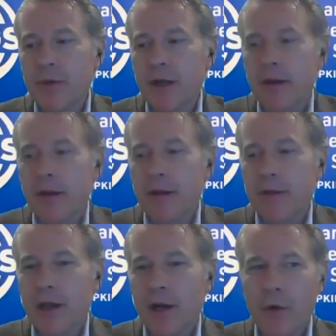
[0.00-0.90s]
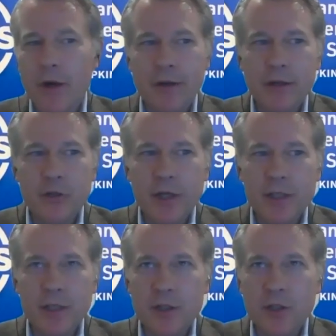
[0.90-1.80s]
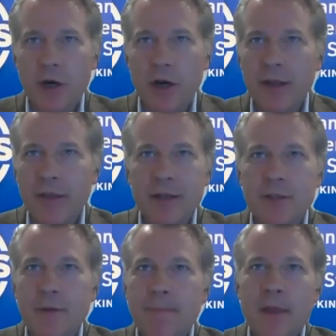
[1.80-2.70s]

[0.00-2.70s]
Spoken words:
but that I want to address at the start, and that is,